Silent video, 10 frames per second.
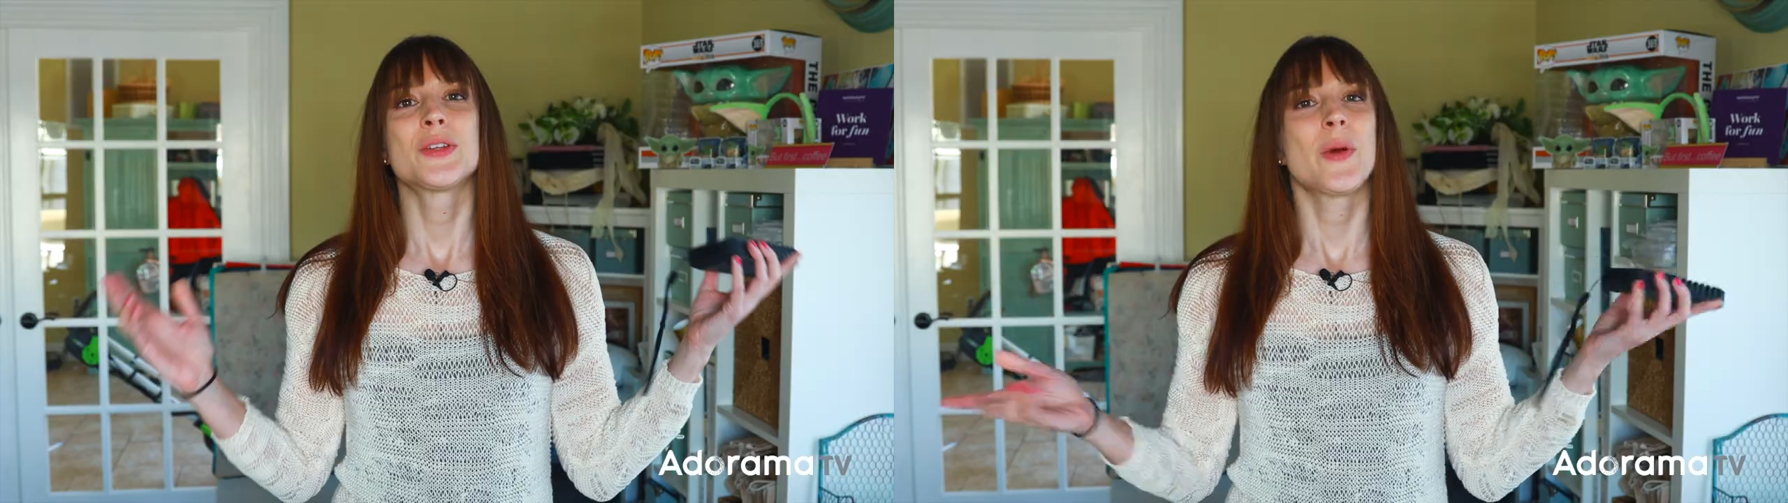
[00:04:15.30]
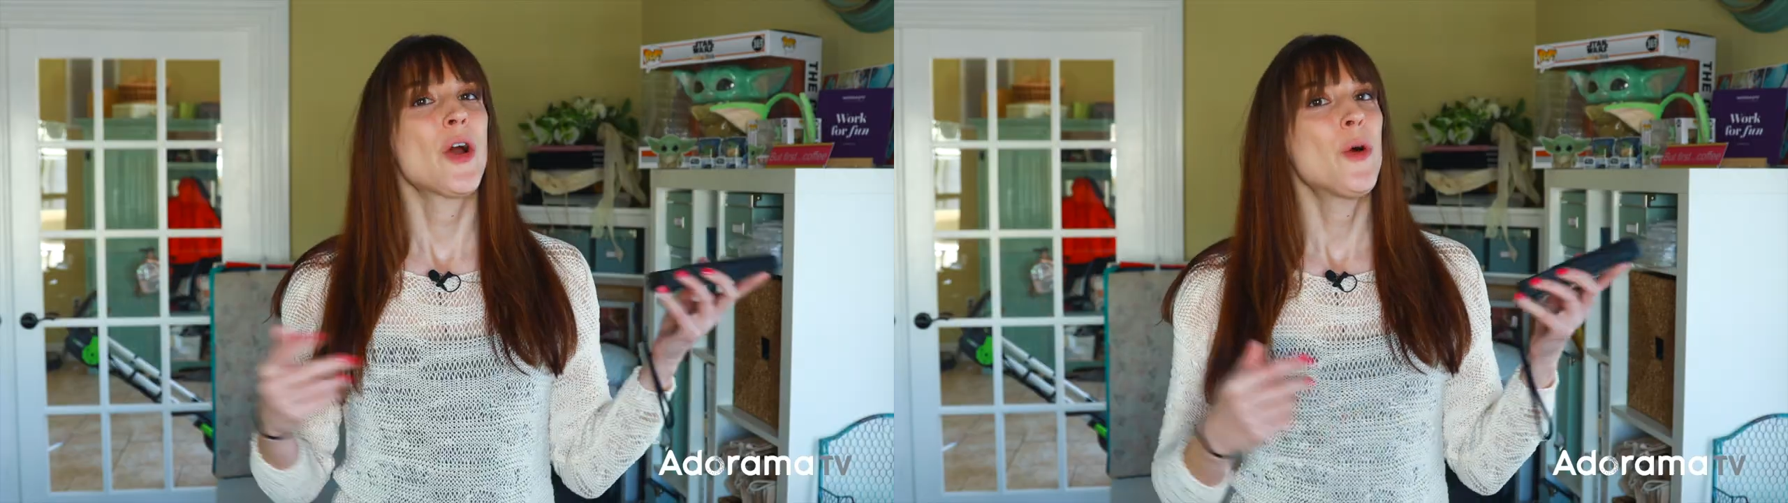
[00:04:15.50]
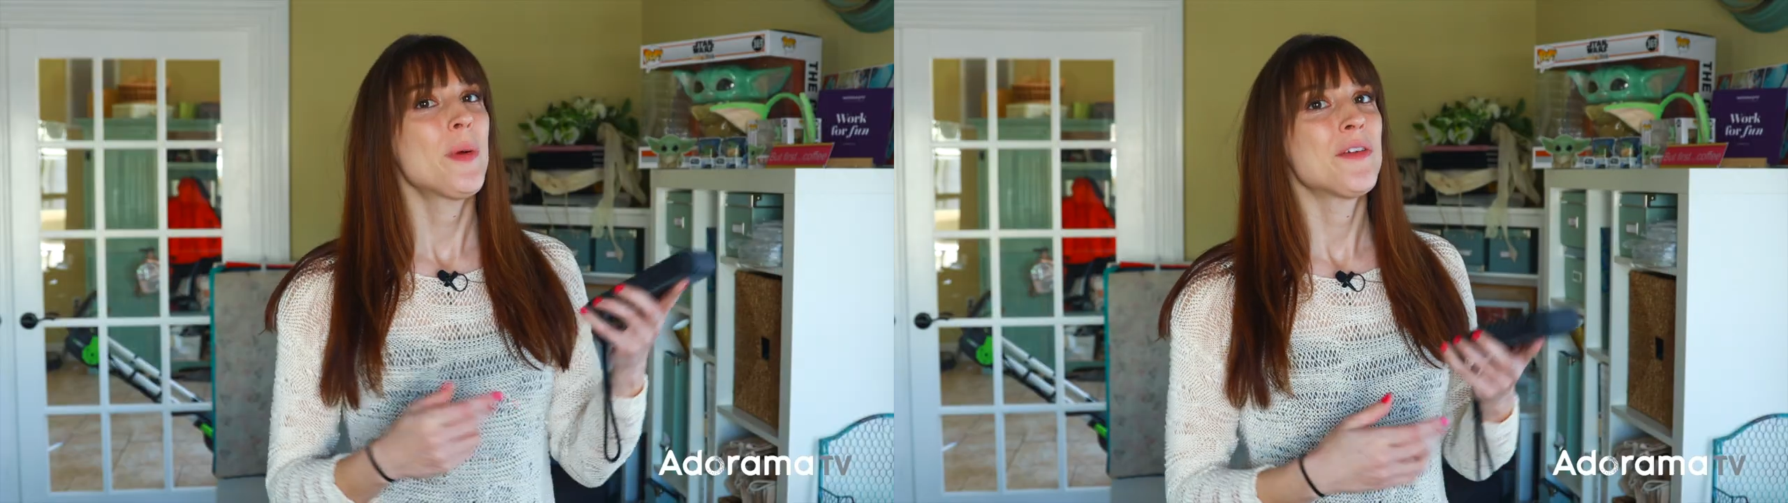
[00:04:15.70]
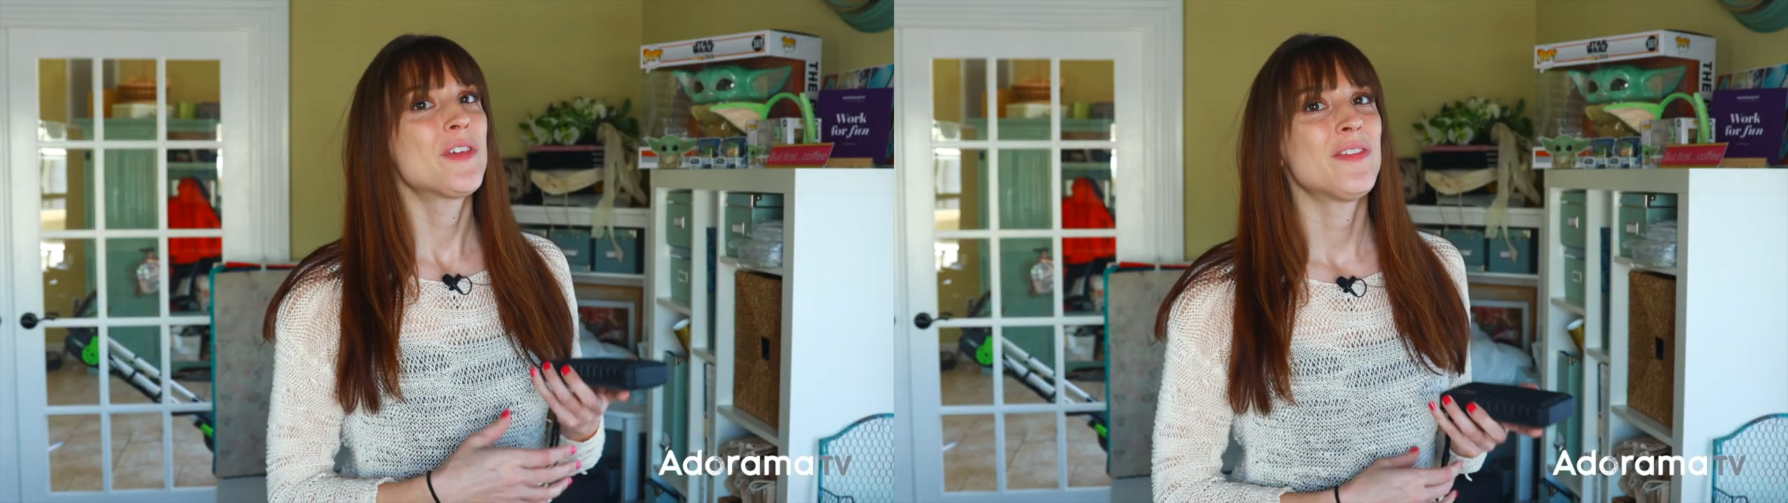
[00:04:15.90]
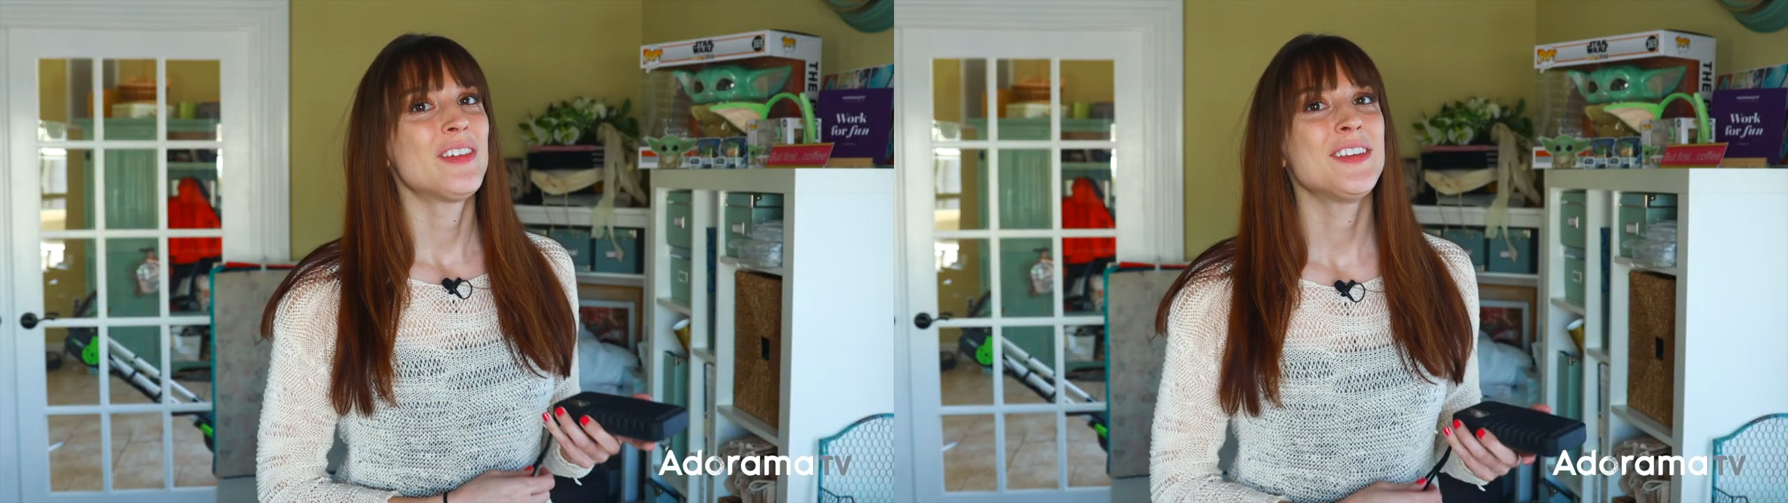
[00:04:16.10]
So I hope
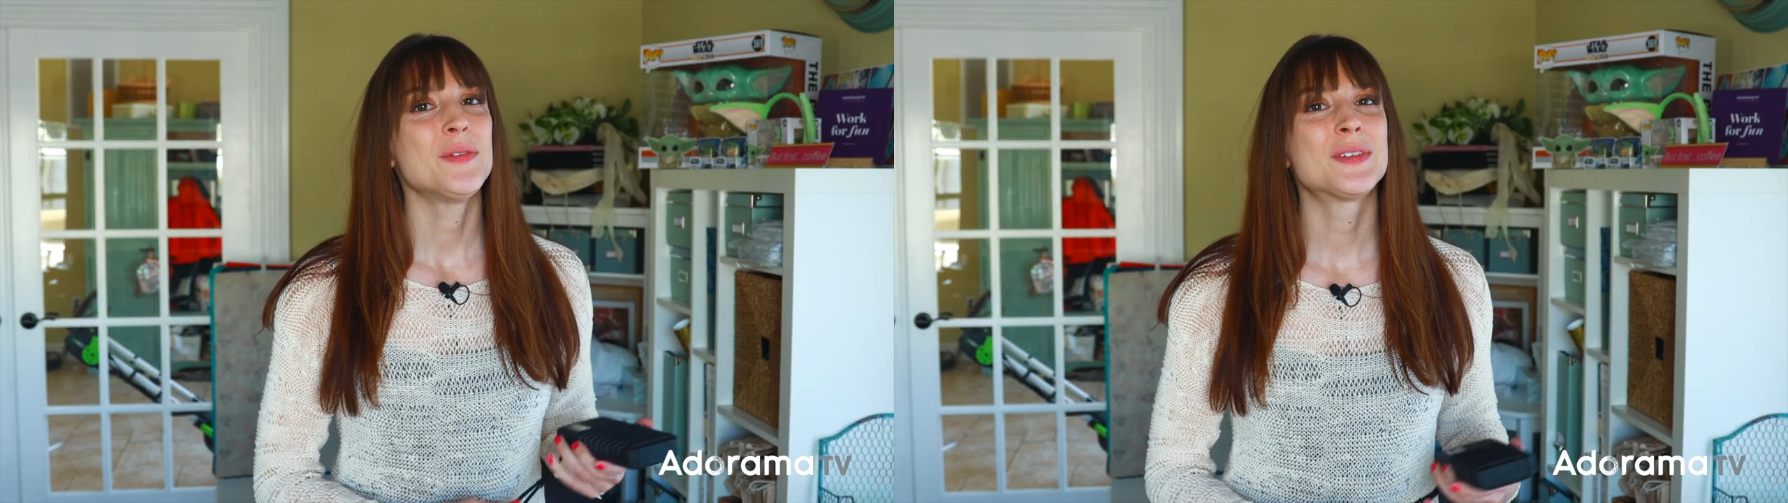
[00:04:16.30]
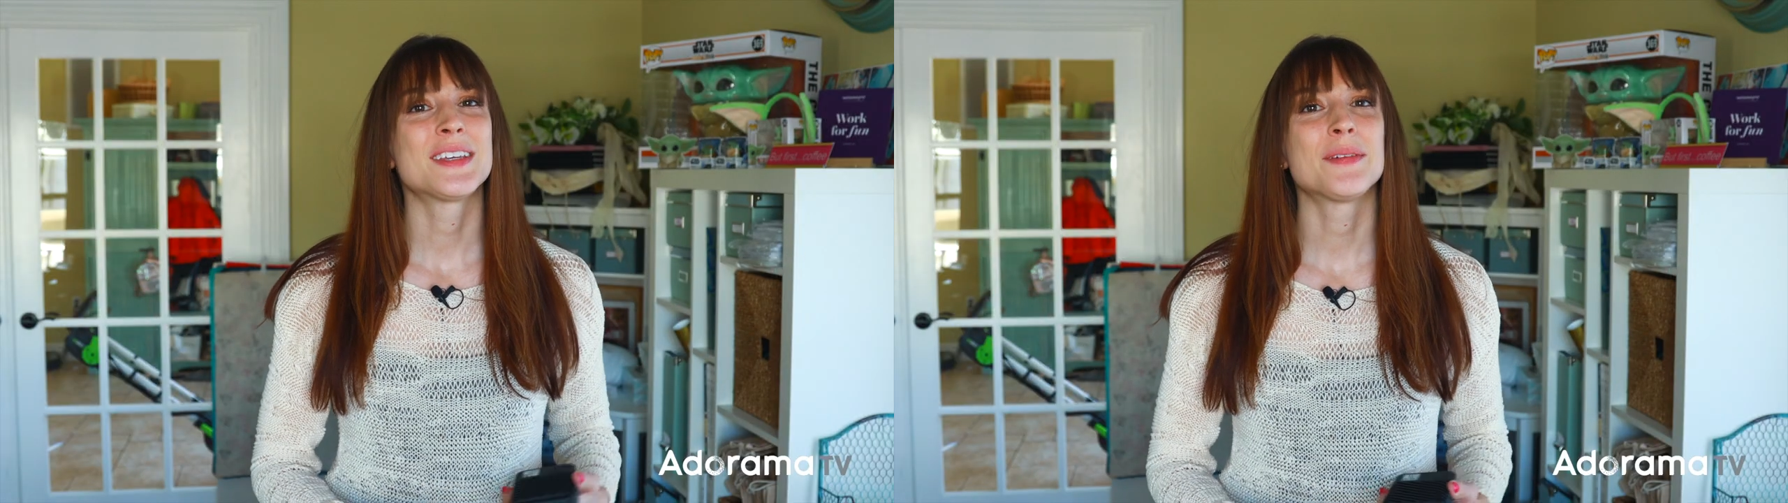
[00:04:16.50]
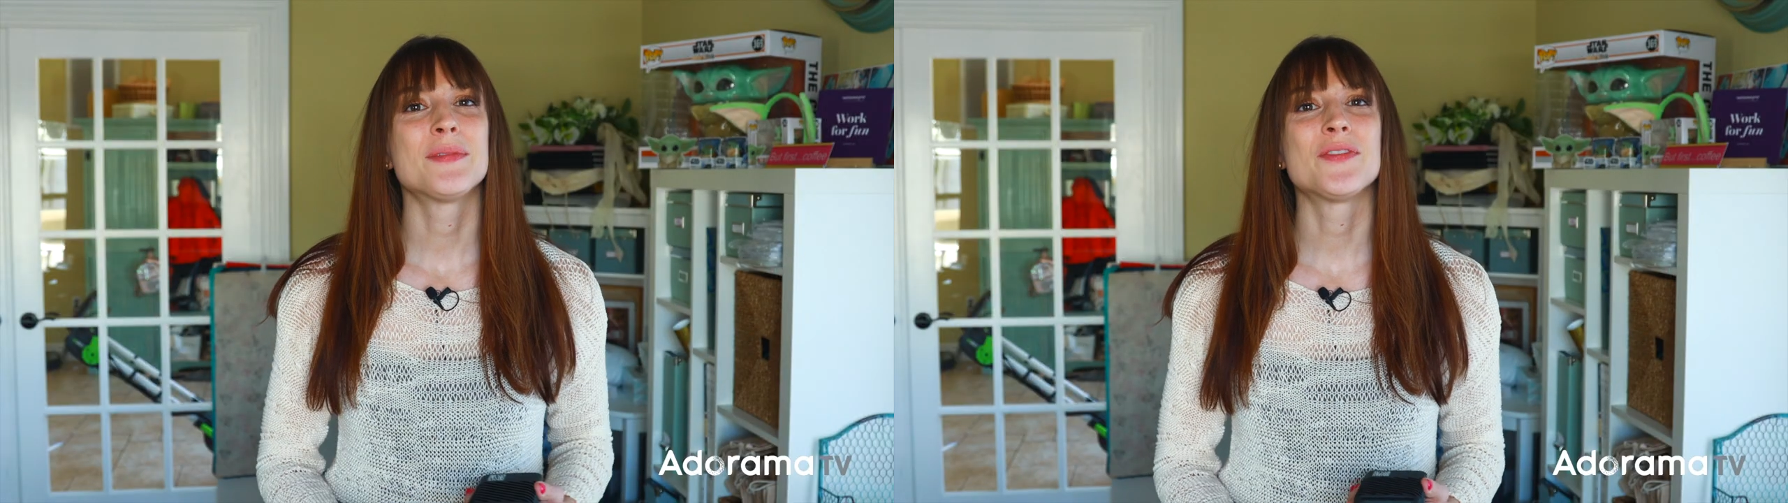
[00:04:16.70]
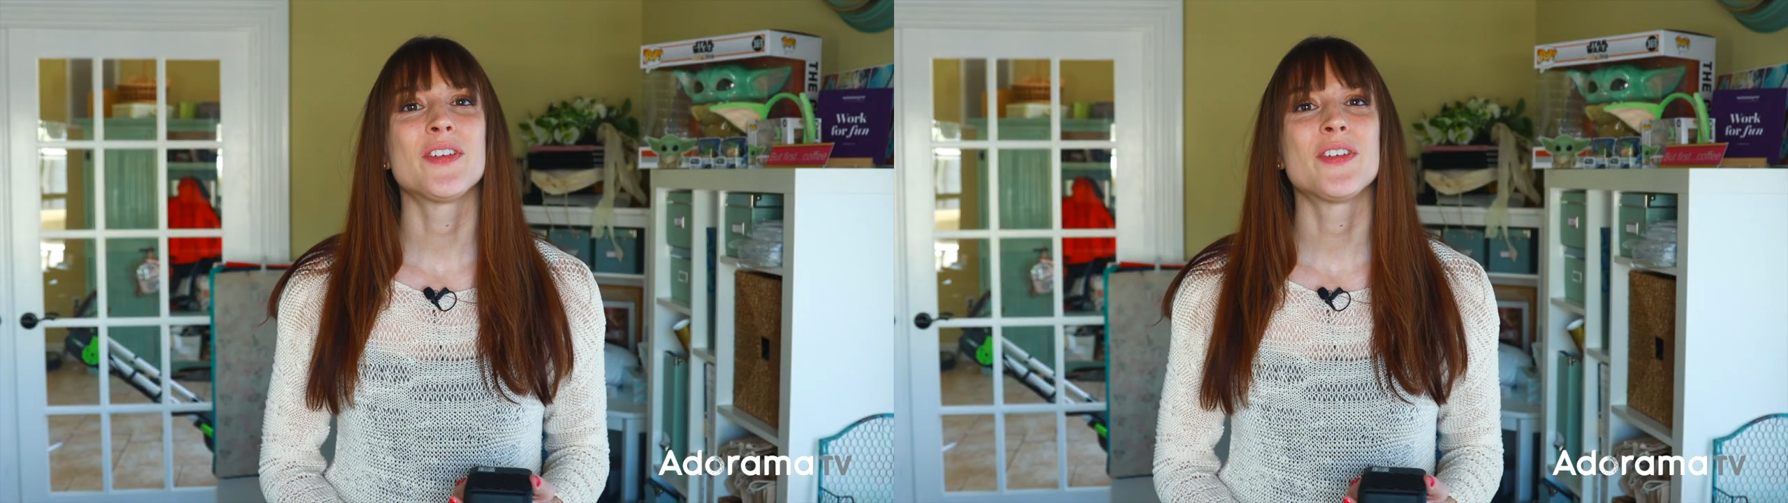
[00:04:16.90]
I've given you some